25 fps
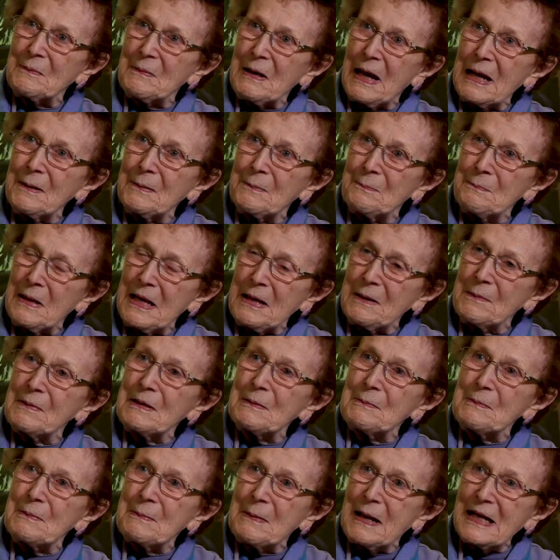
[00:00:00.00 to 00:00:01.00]

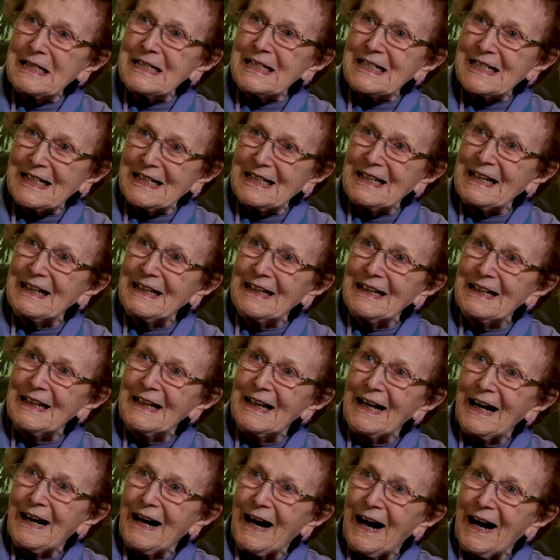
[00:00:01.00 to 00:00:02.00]
Mimi Mency
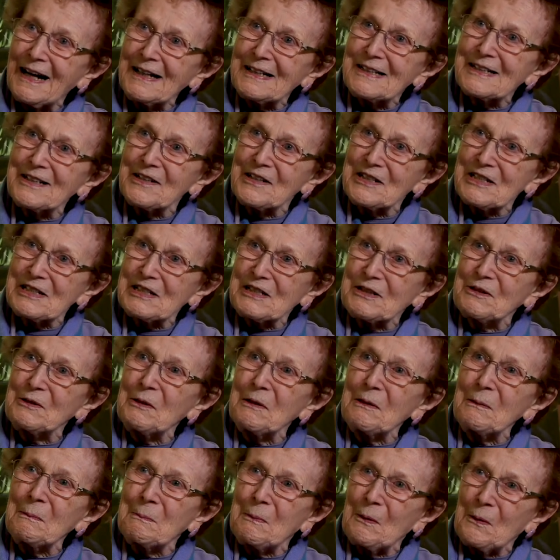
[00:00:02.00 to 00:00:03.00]
onto the
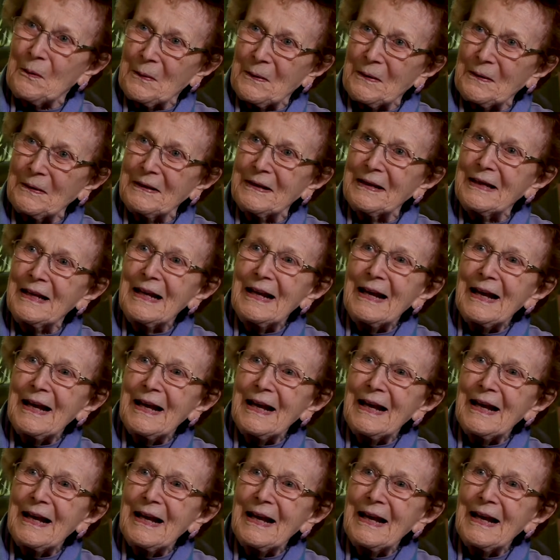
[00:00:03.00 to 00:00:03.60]
school board.